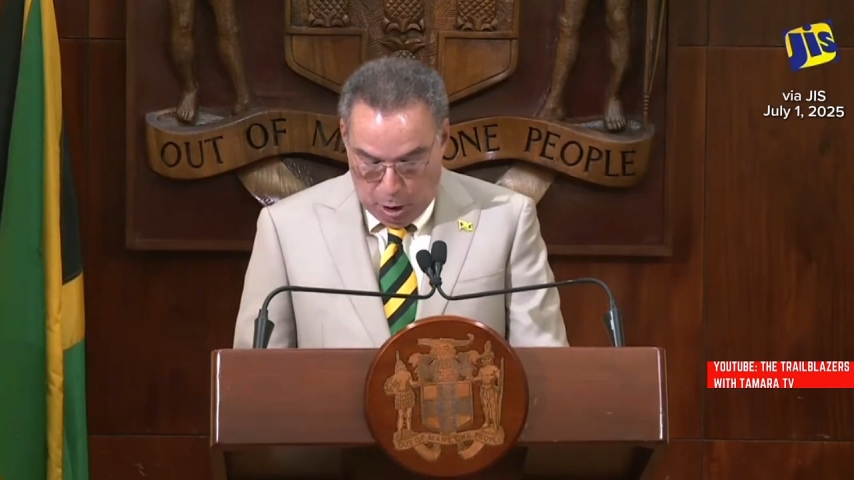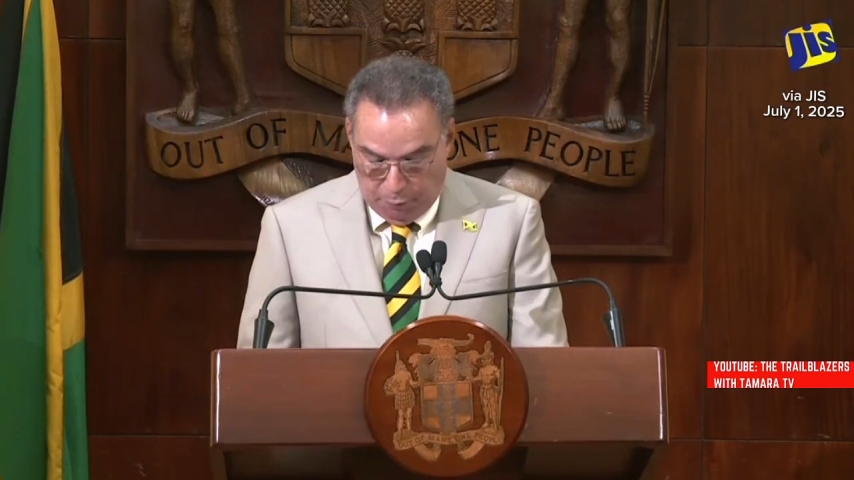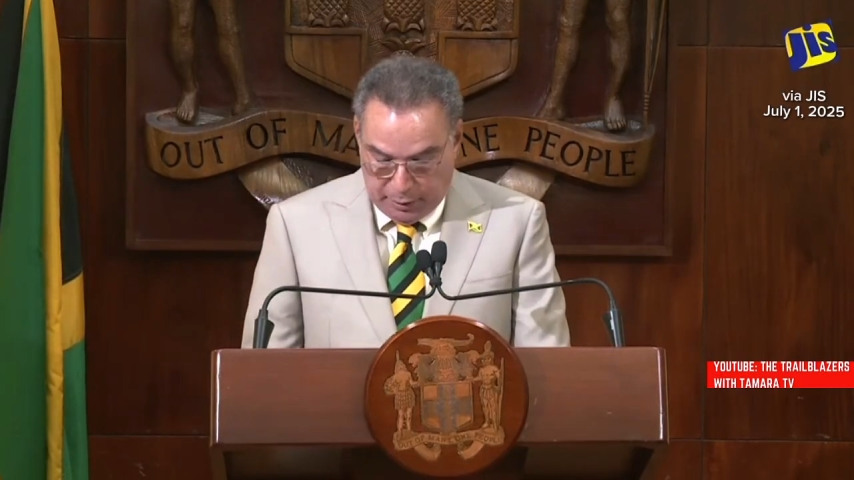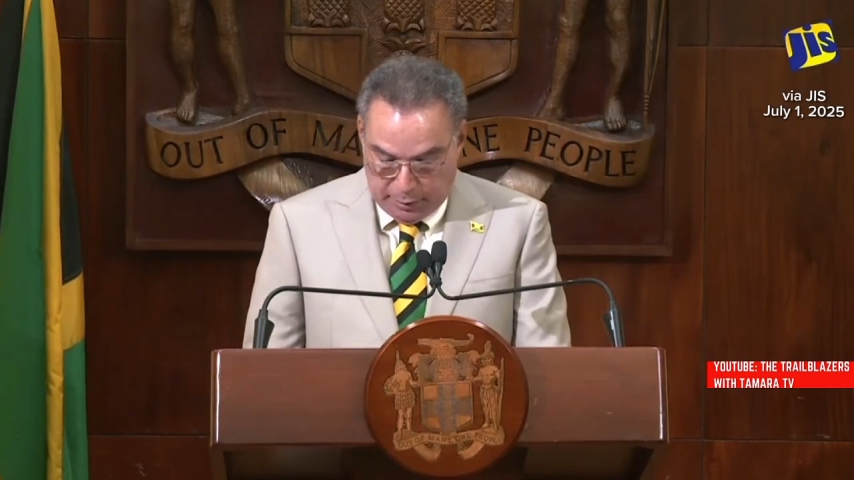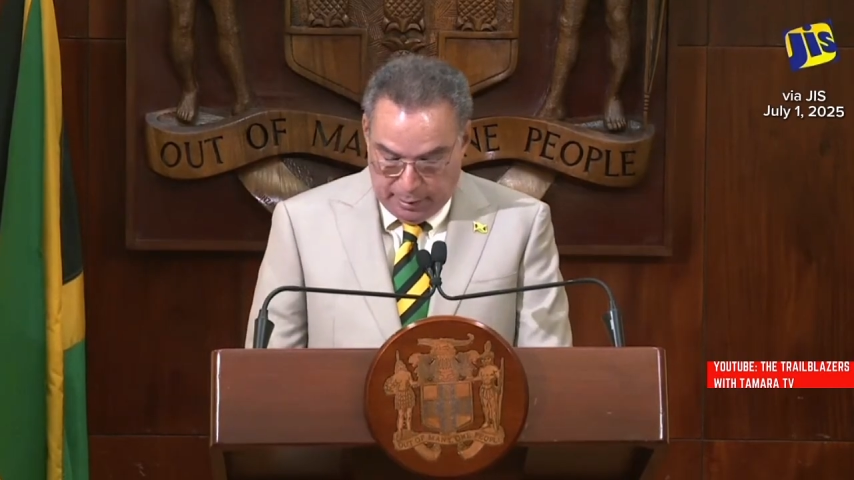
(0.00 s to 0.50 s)

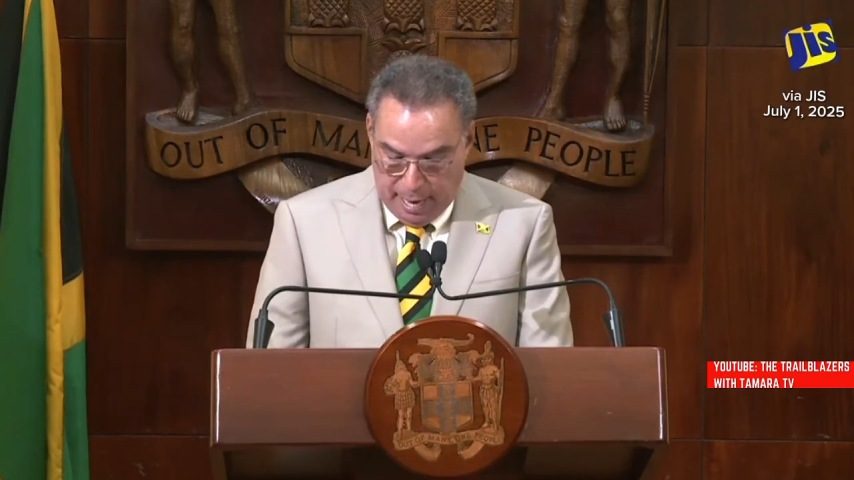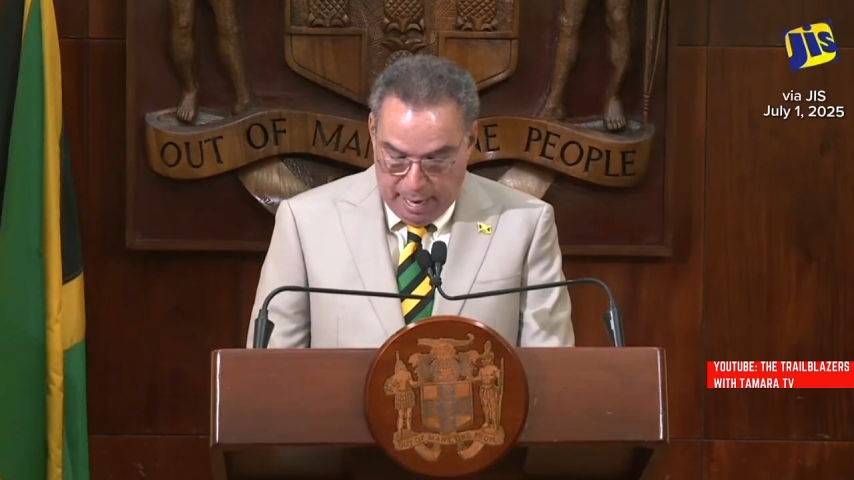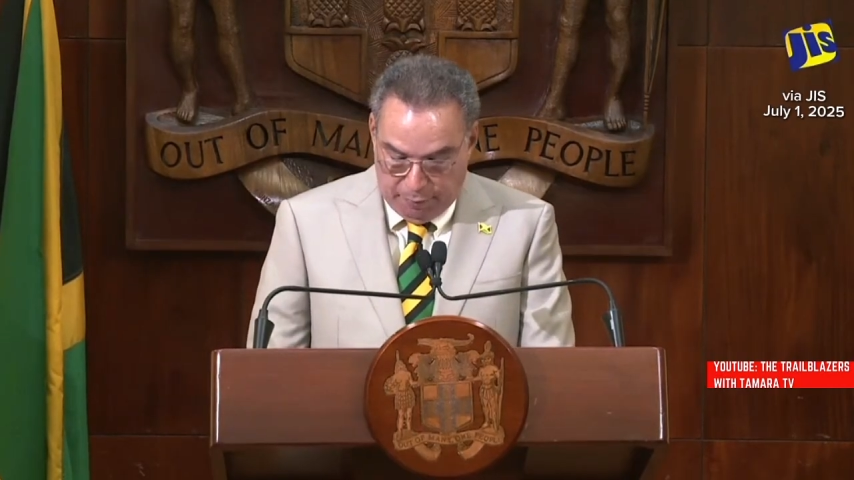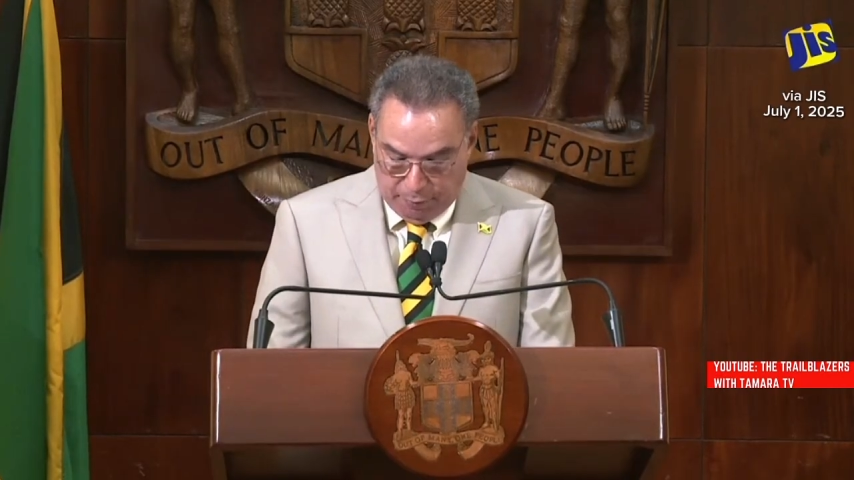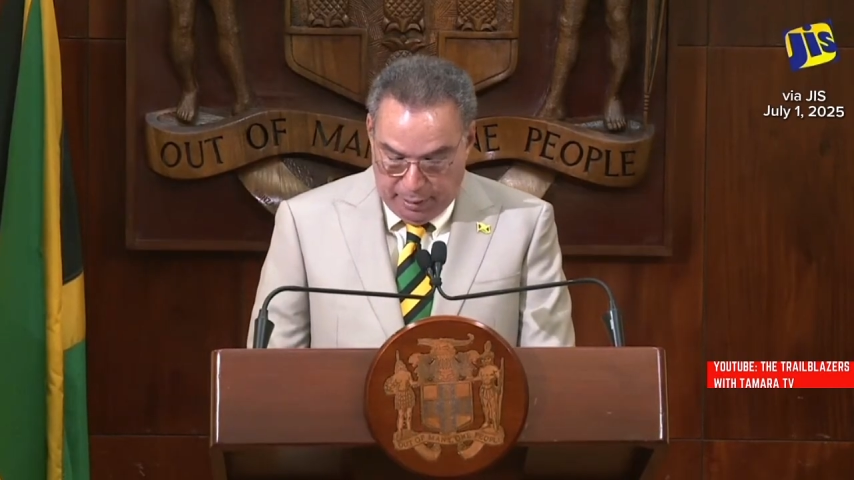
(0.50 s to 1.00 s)
of its
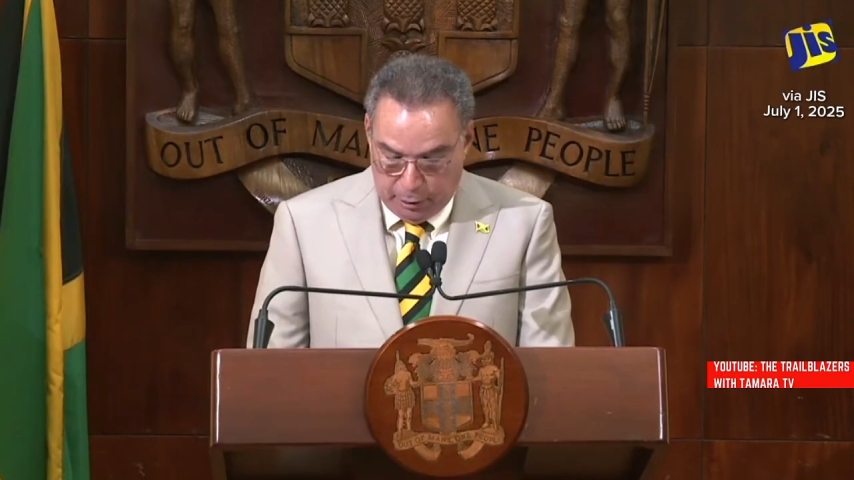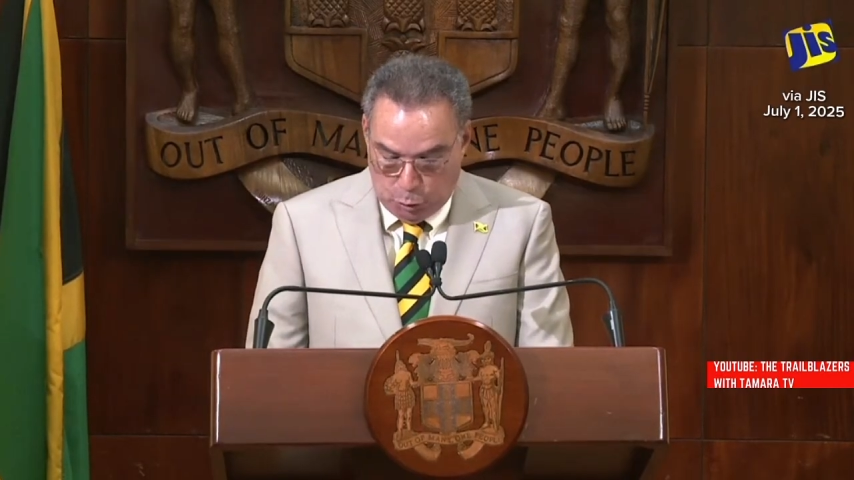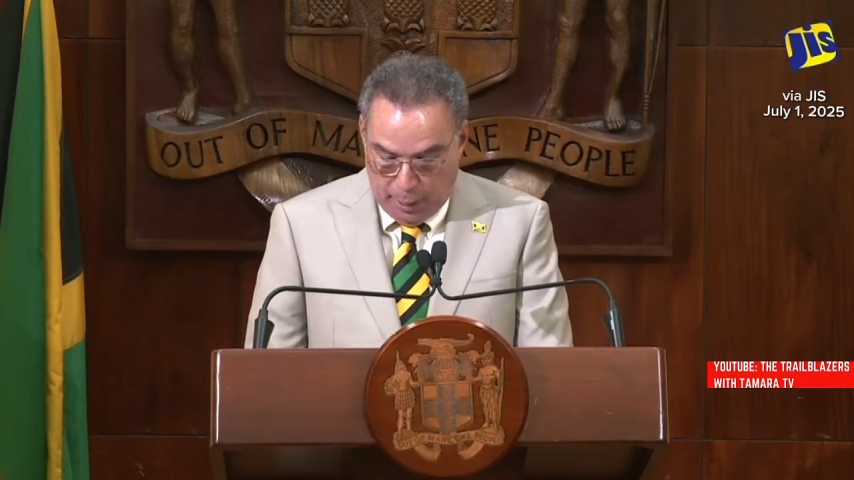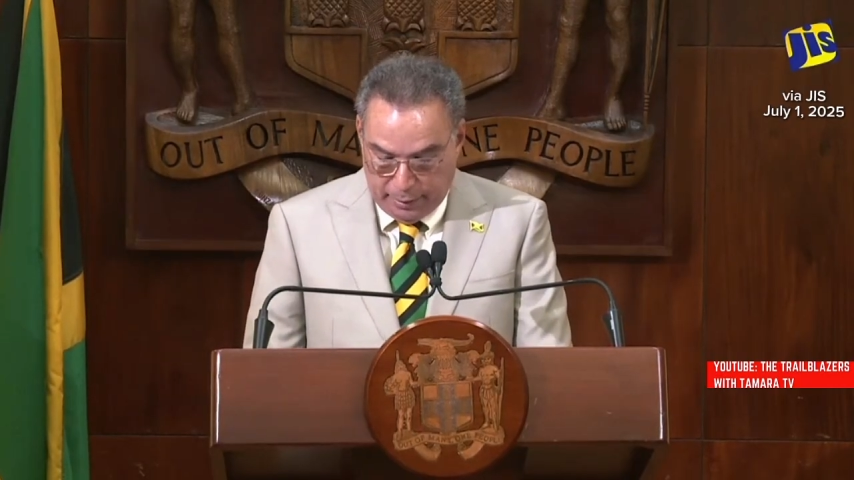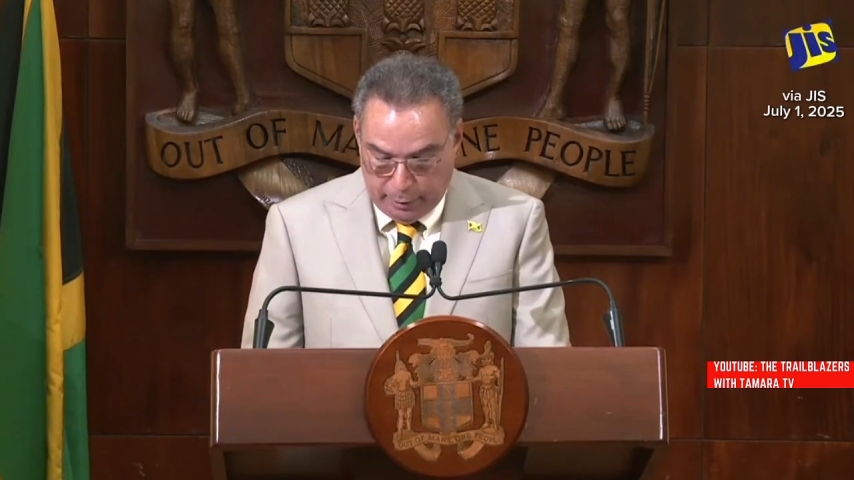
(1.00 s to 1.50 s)
life in
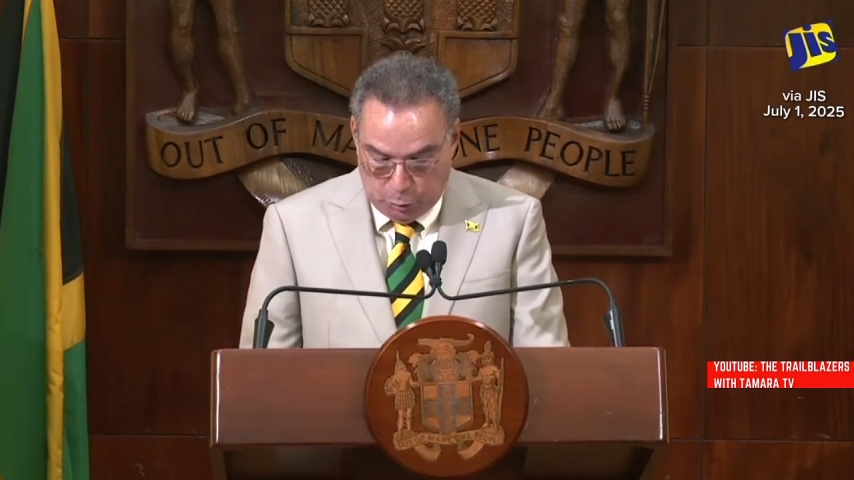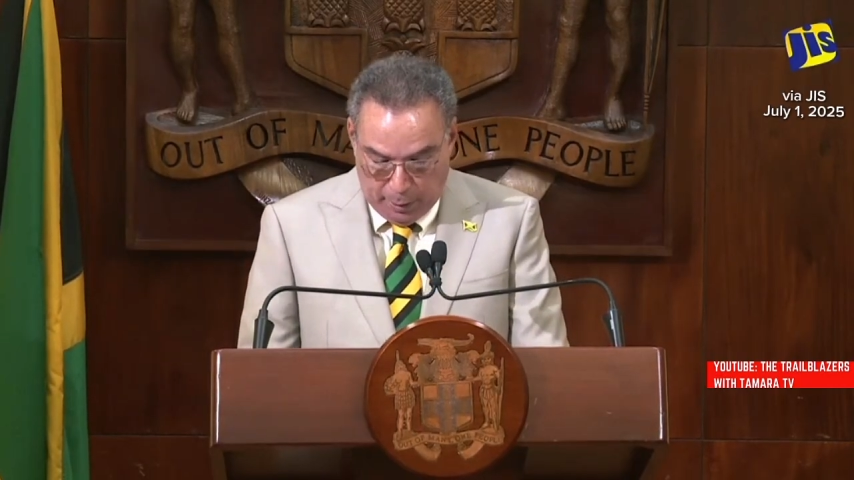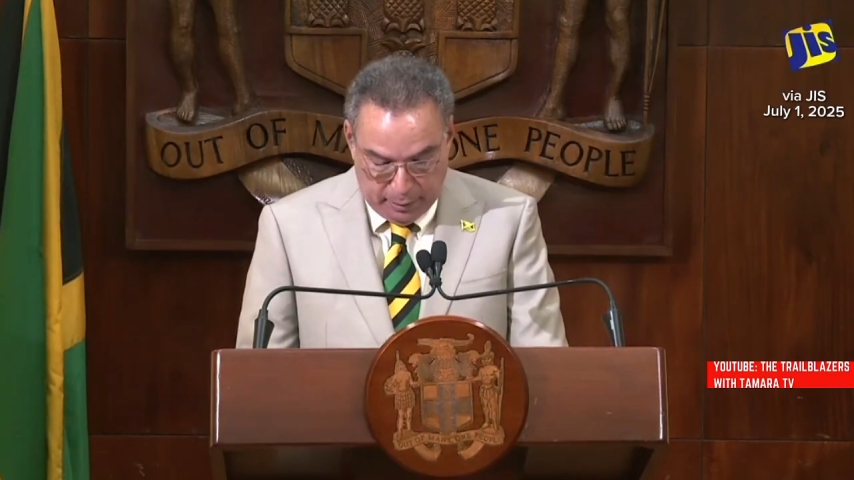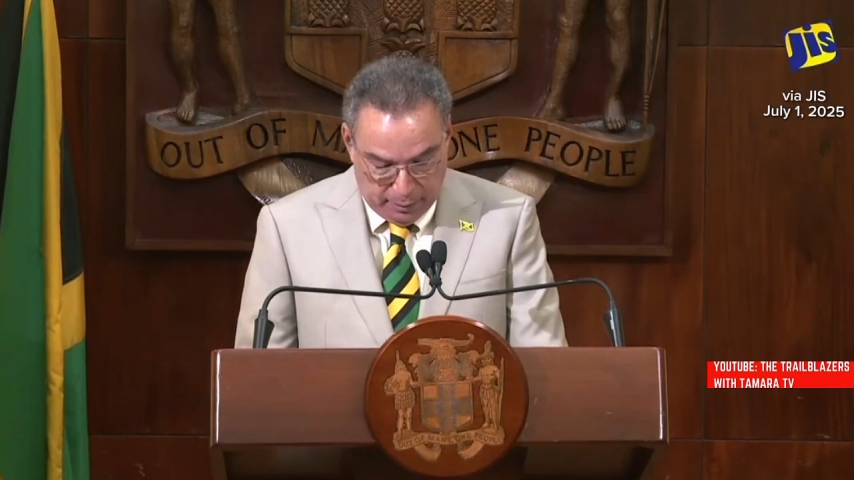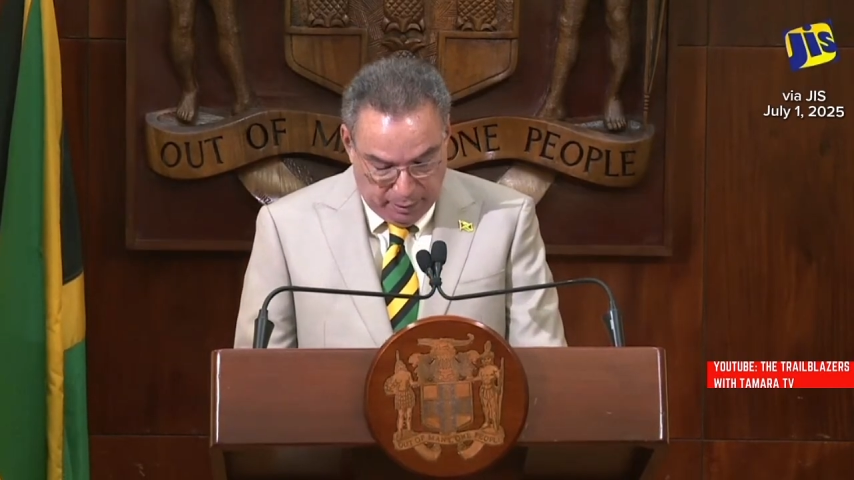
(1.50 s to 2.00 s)

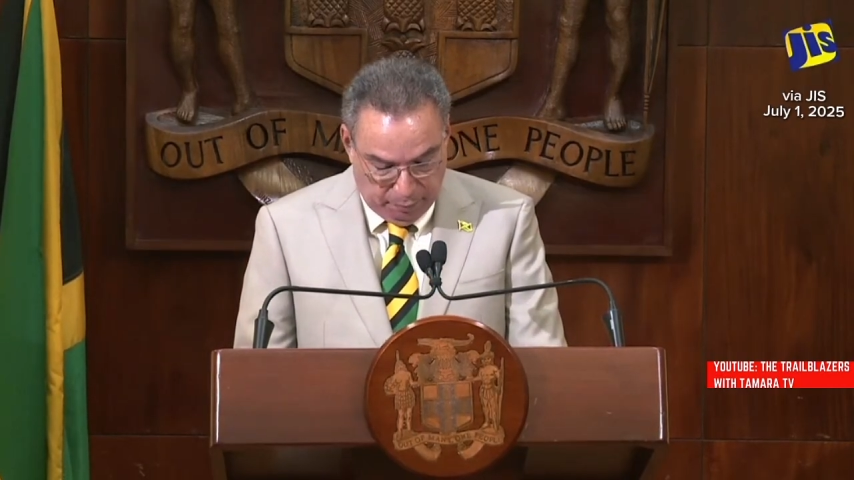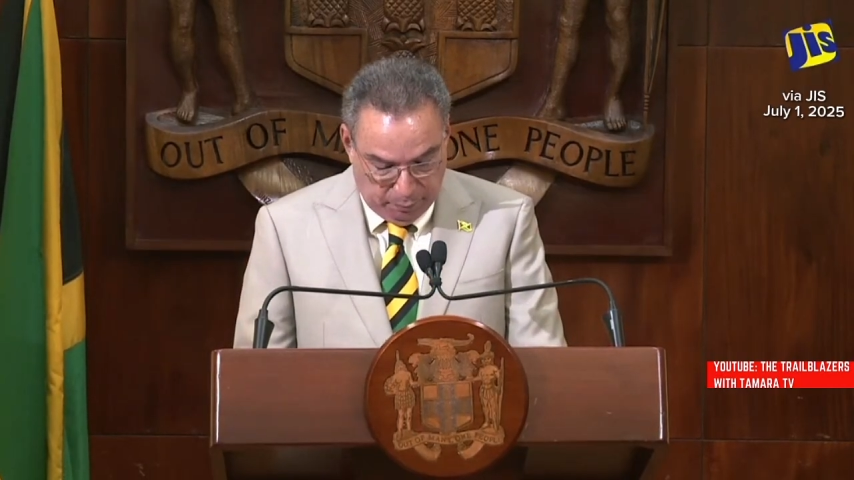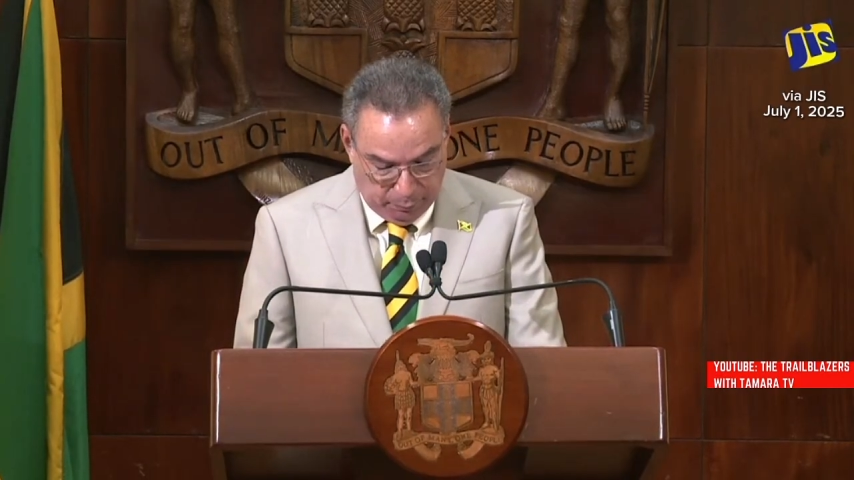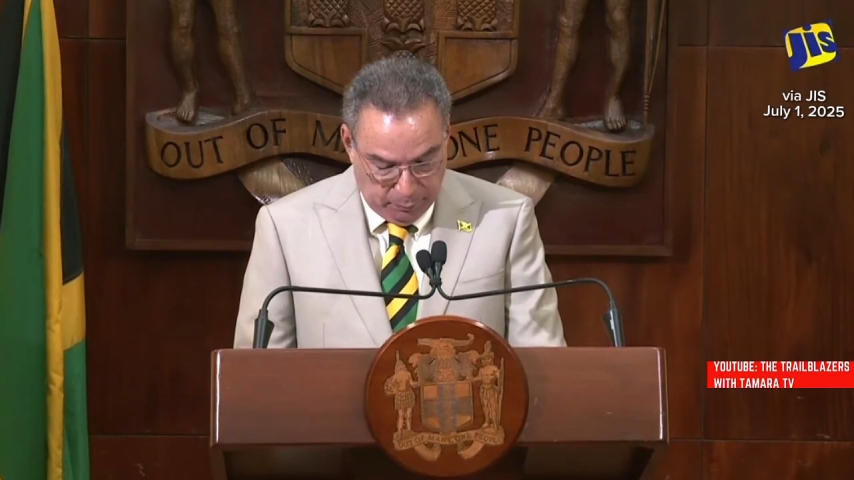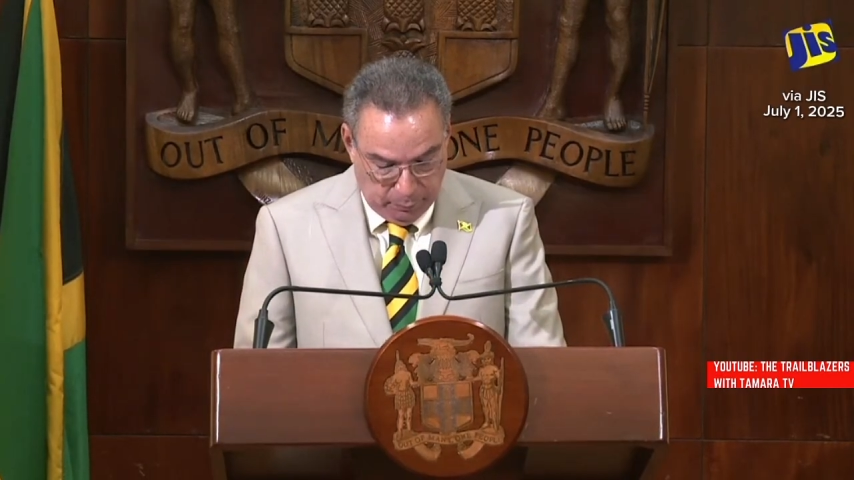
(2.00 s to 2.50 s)
2027.